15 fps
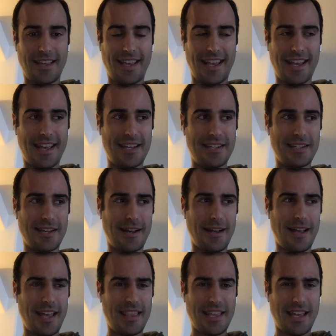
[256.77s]
And
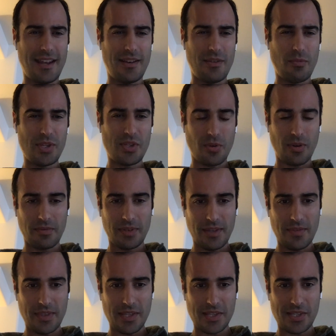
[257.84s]
then we sort of
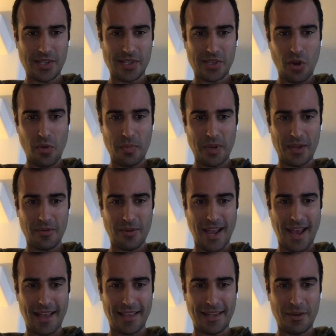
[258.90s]
live in this dystopian
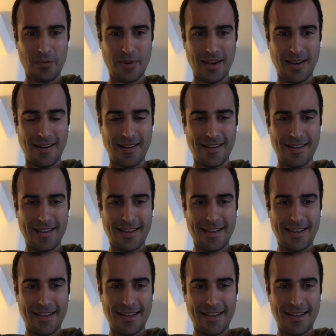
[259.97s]
reality where,